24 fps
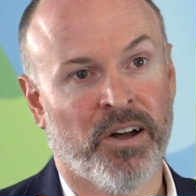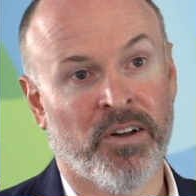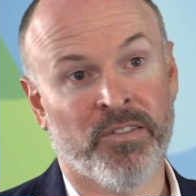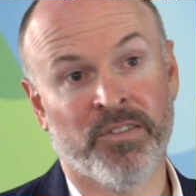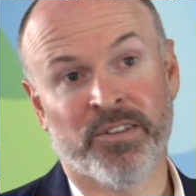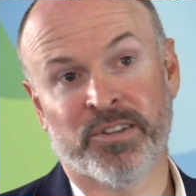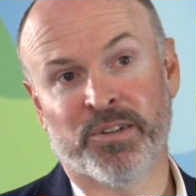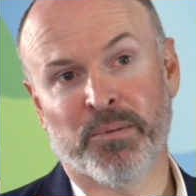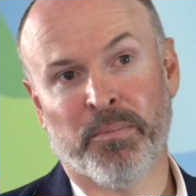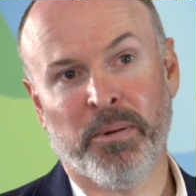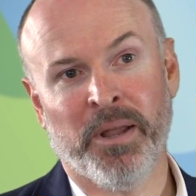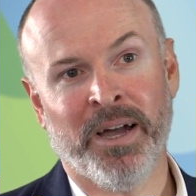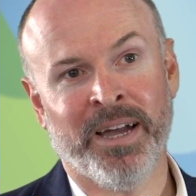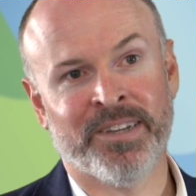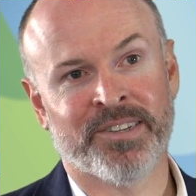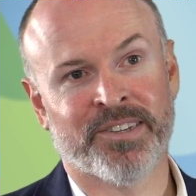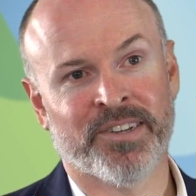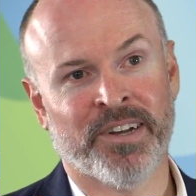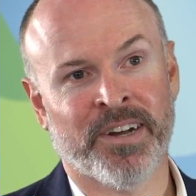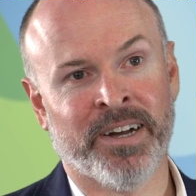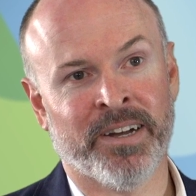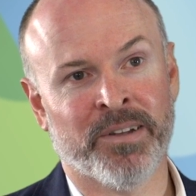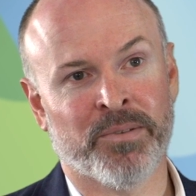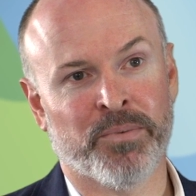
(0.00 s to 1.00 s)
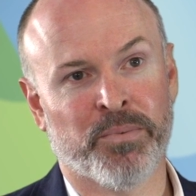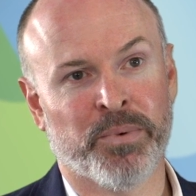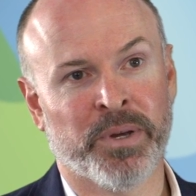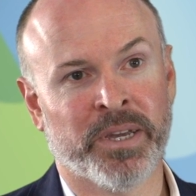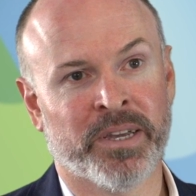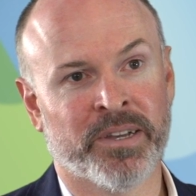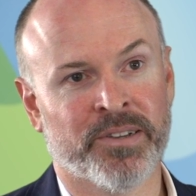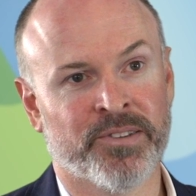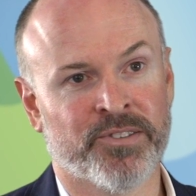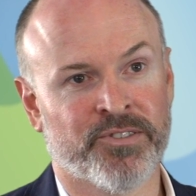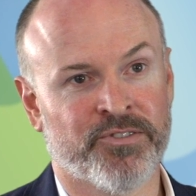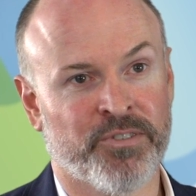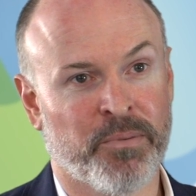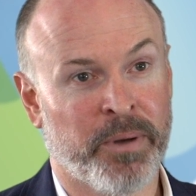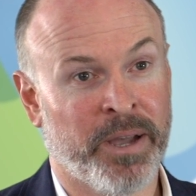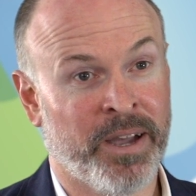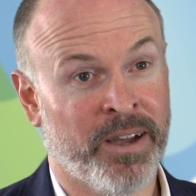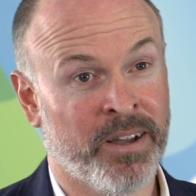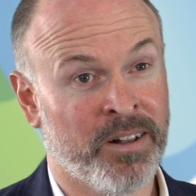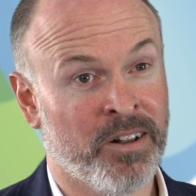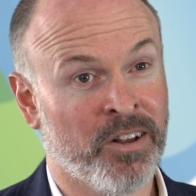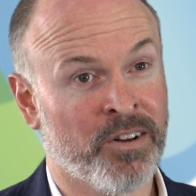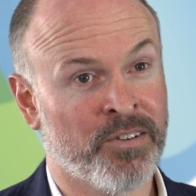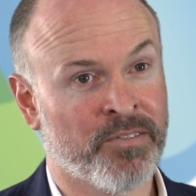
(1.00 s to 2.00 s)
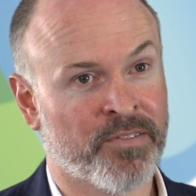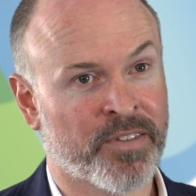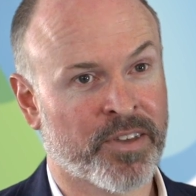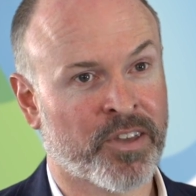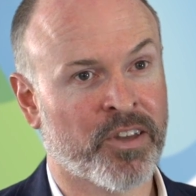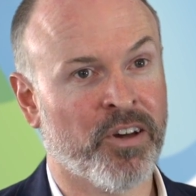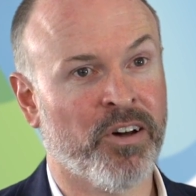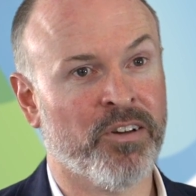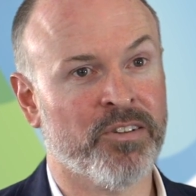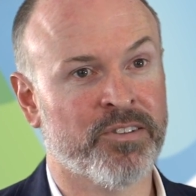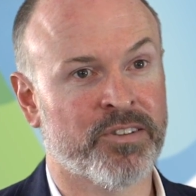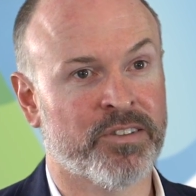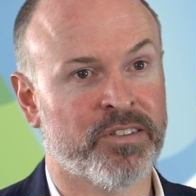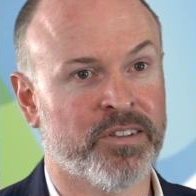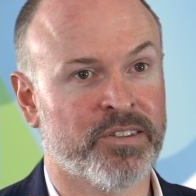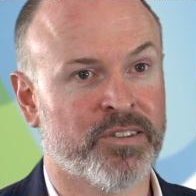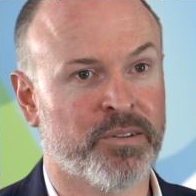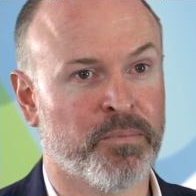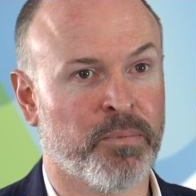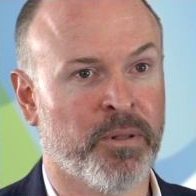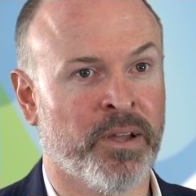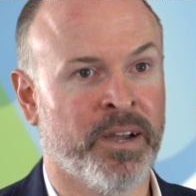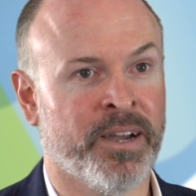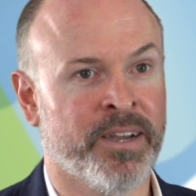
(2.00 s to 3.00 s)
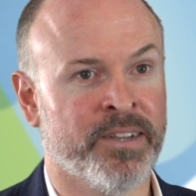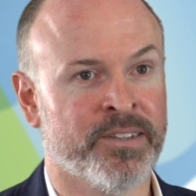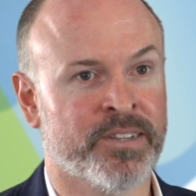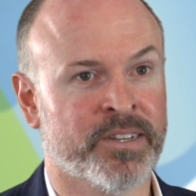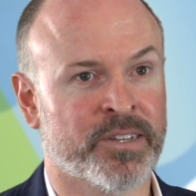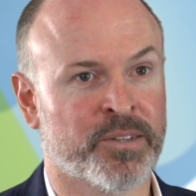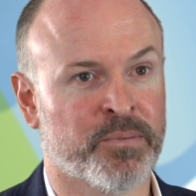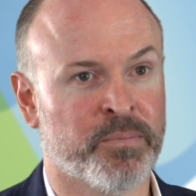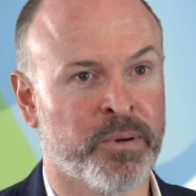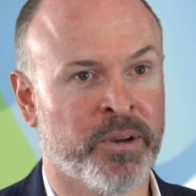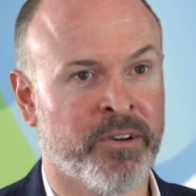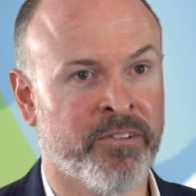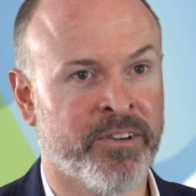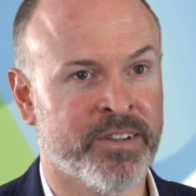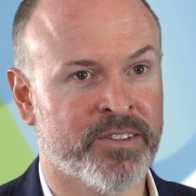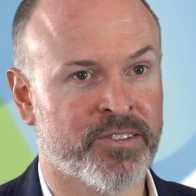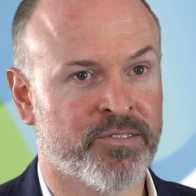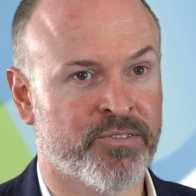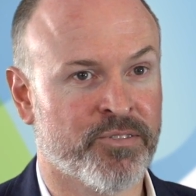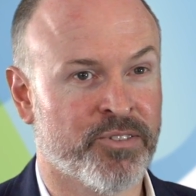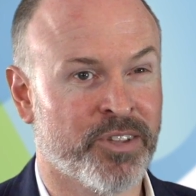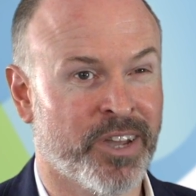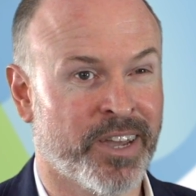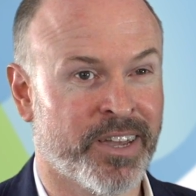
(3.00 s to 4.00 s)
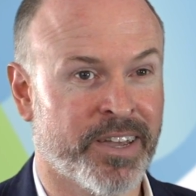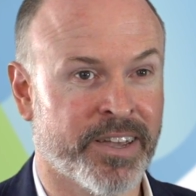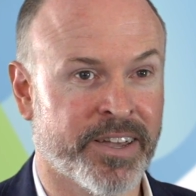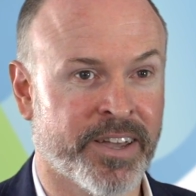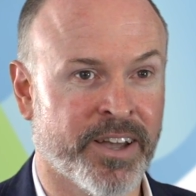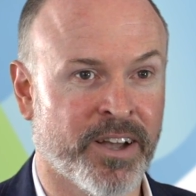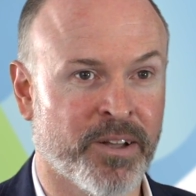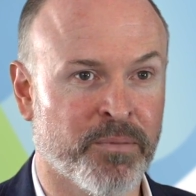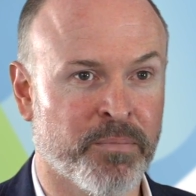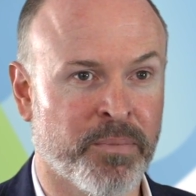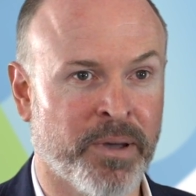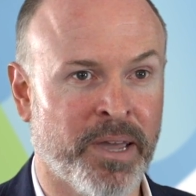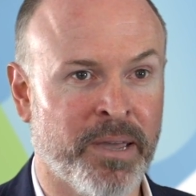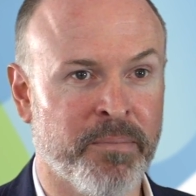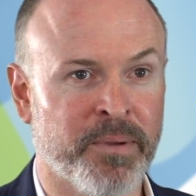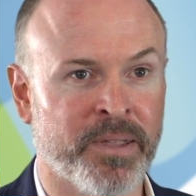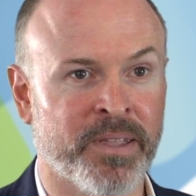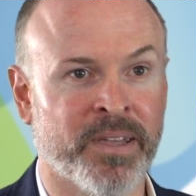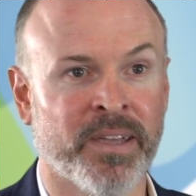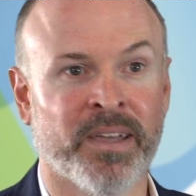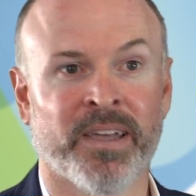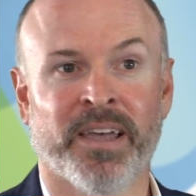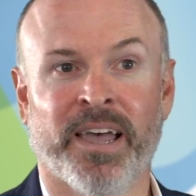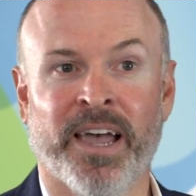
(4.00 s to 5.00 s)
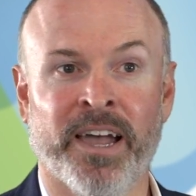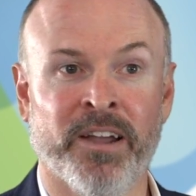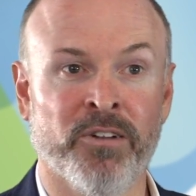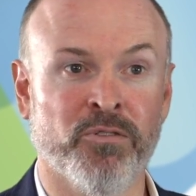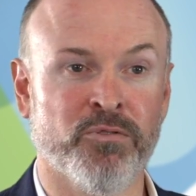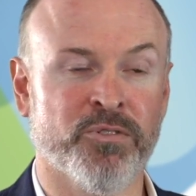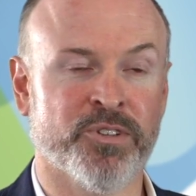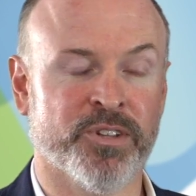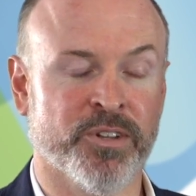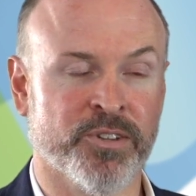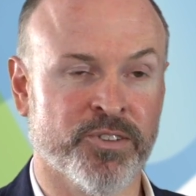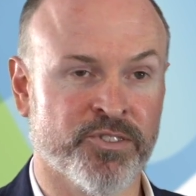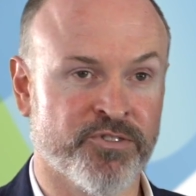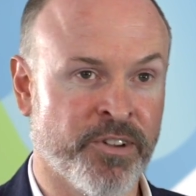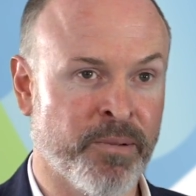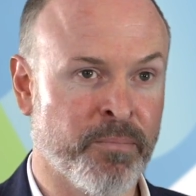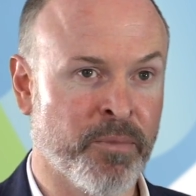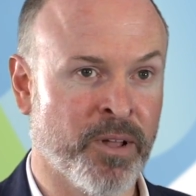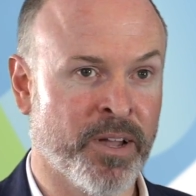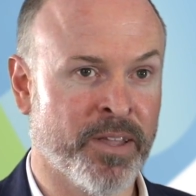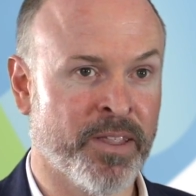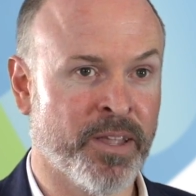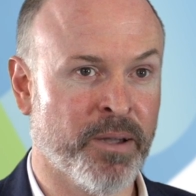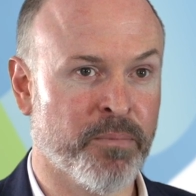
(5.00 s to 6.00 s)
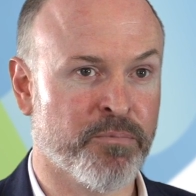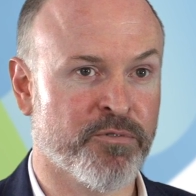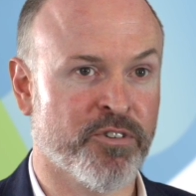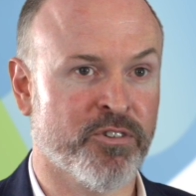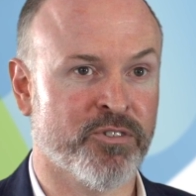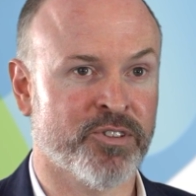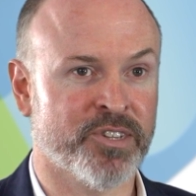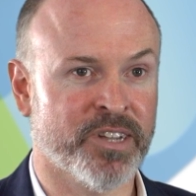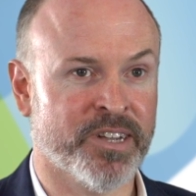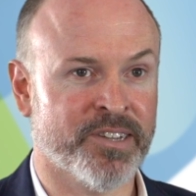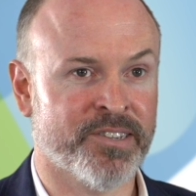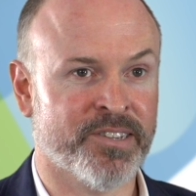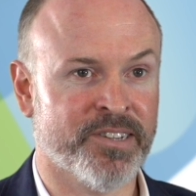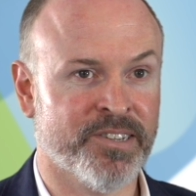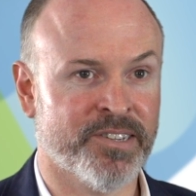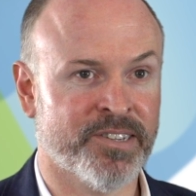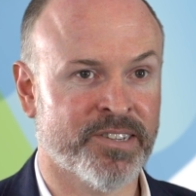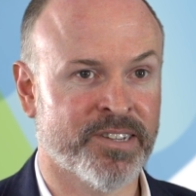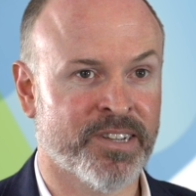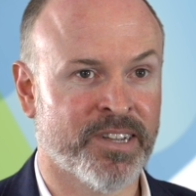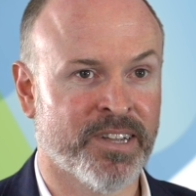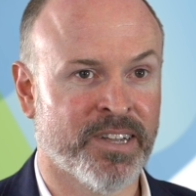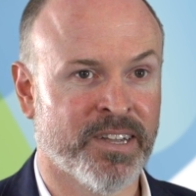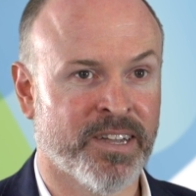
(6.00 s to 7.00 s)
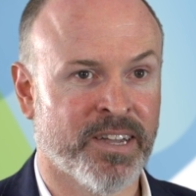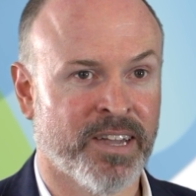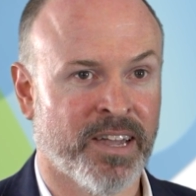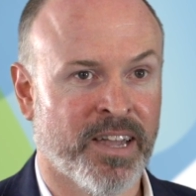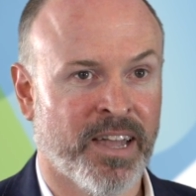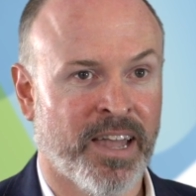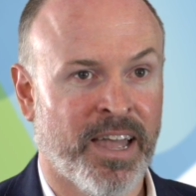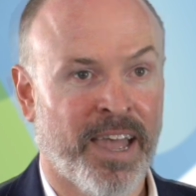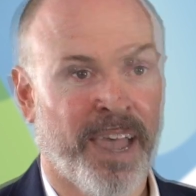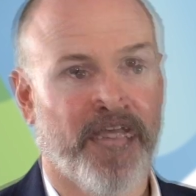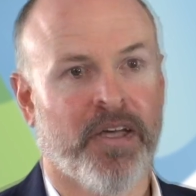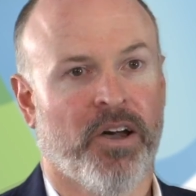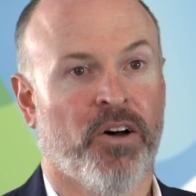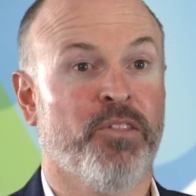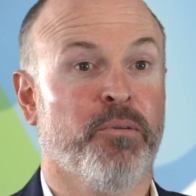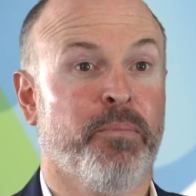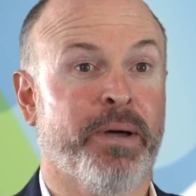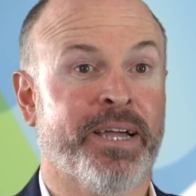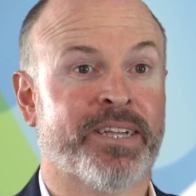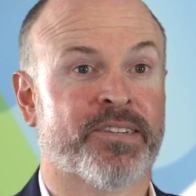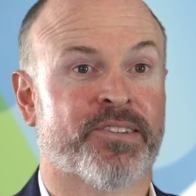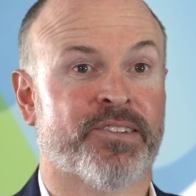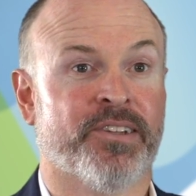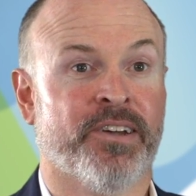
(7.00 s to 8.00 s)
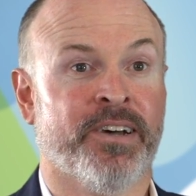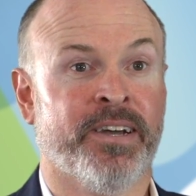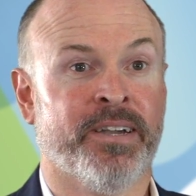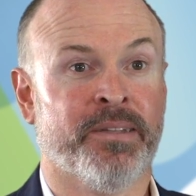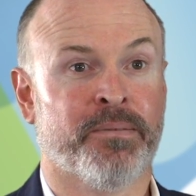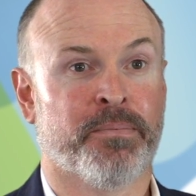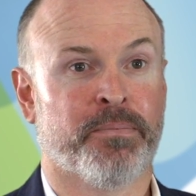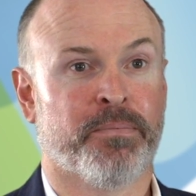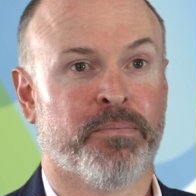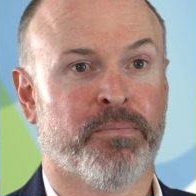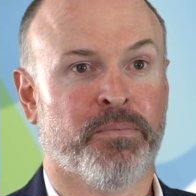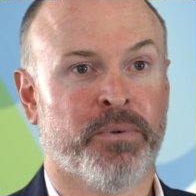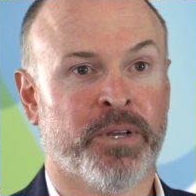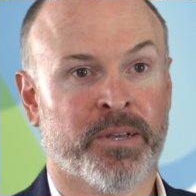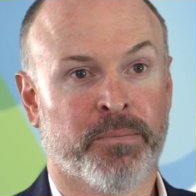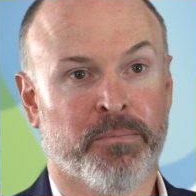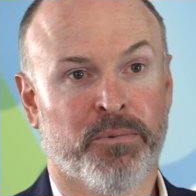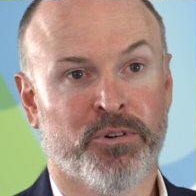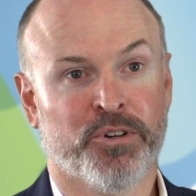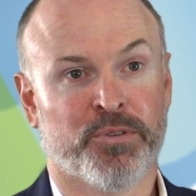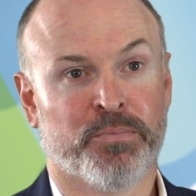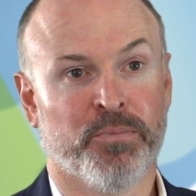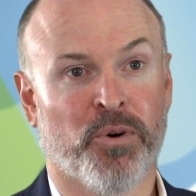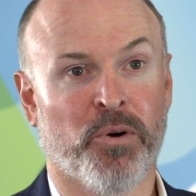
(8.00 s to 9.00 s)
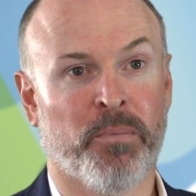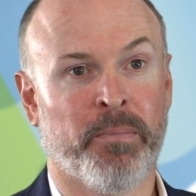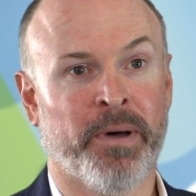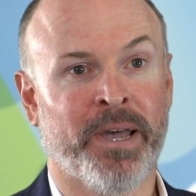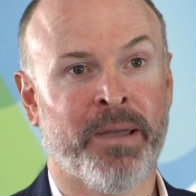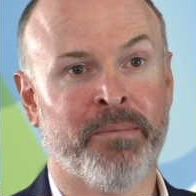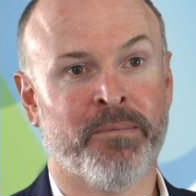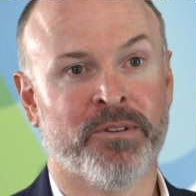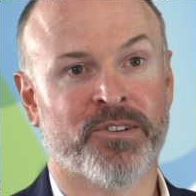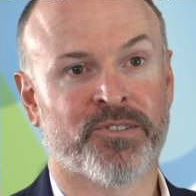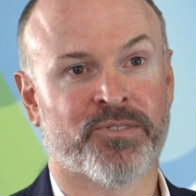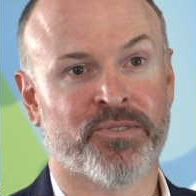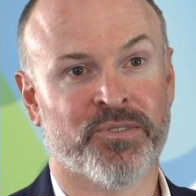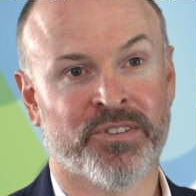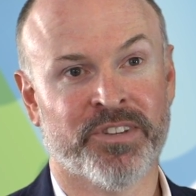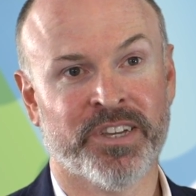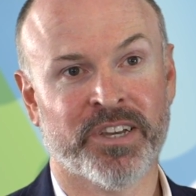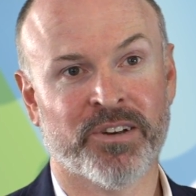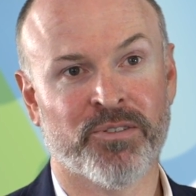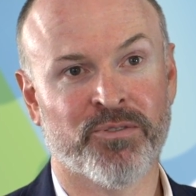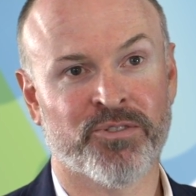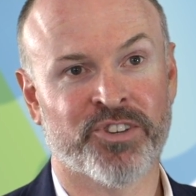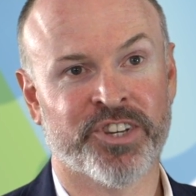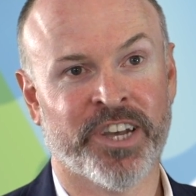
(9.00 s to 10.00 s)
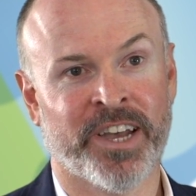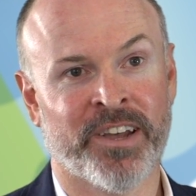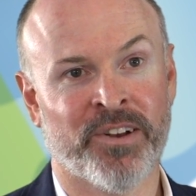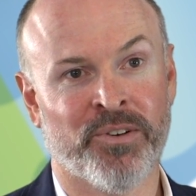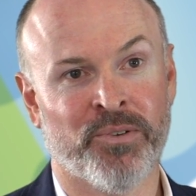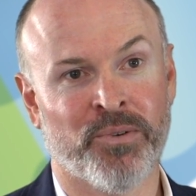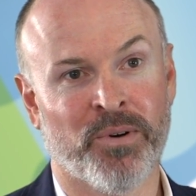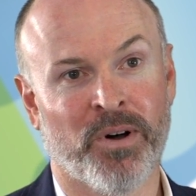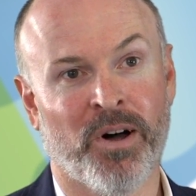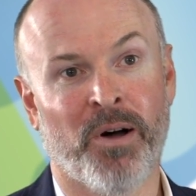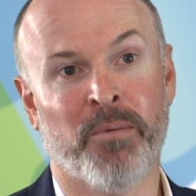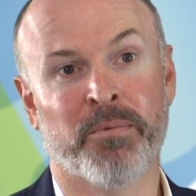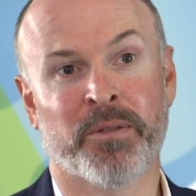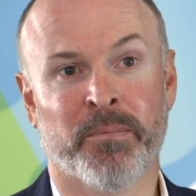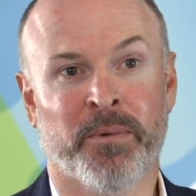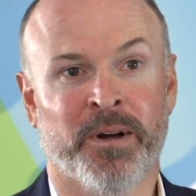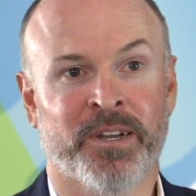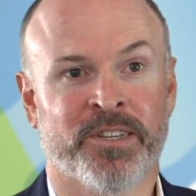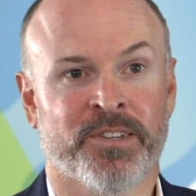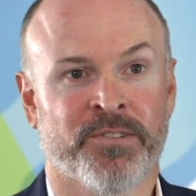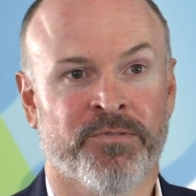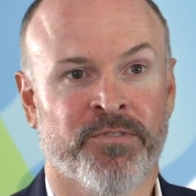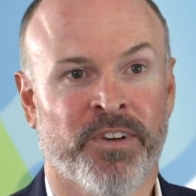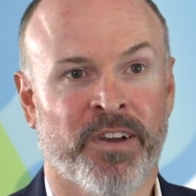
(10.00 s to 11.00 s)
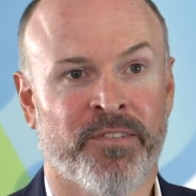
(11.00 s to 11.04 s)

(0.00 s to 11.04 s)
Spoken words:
On the supplier side, we can strip out a lot of the costs that suppliers experience through taking card payment and also streamline their processes. On the bank side, we can push more payments through a single channel, optimizing